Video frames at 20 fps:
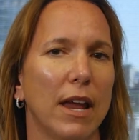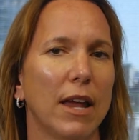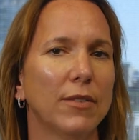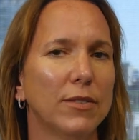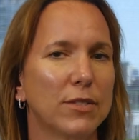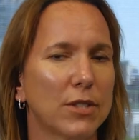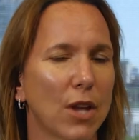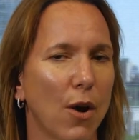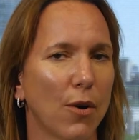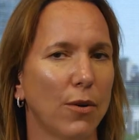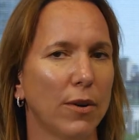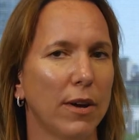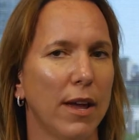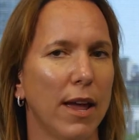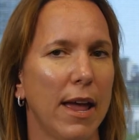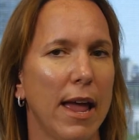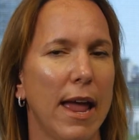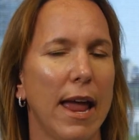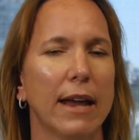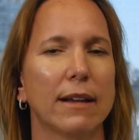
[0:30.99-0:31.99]
If so,
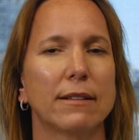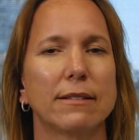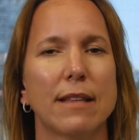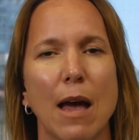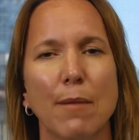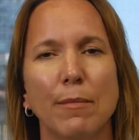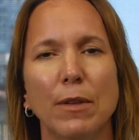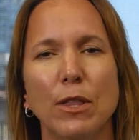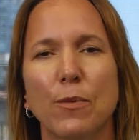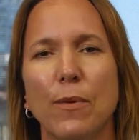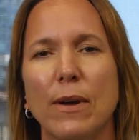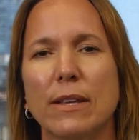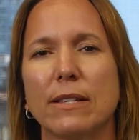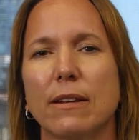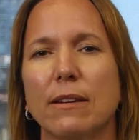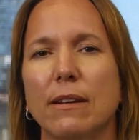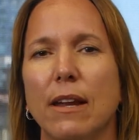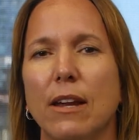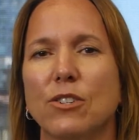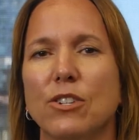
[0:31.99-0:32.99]
examine the
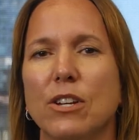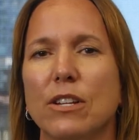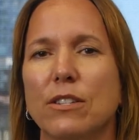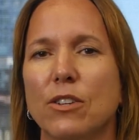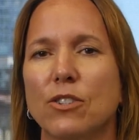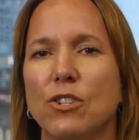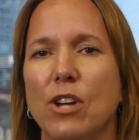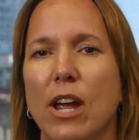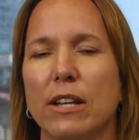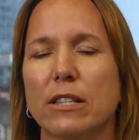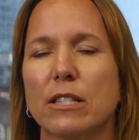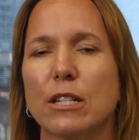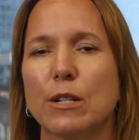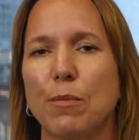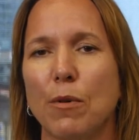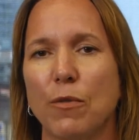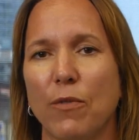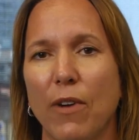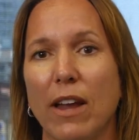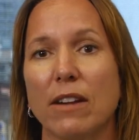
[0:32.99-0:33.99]
resignation as a chance to
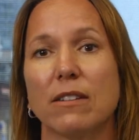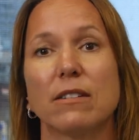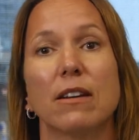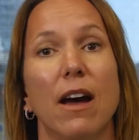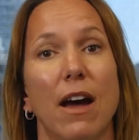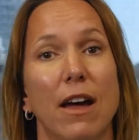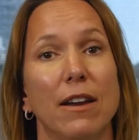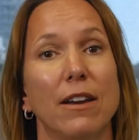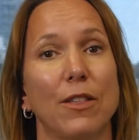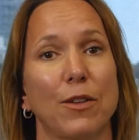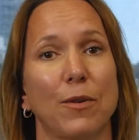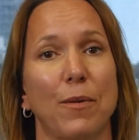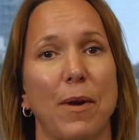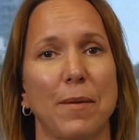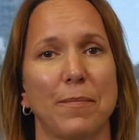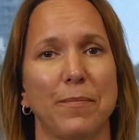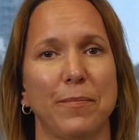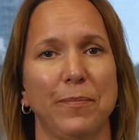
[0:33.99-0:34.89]
prevent another one.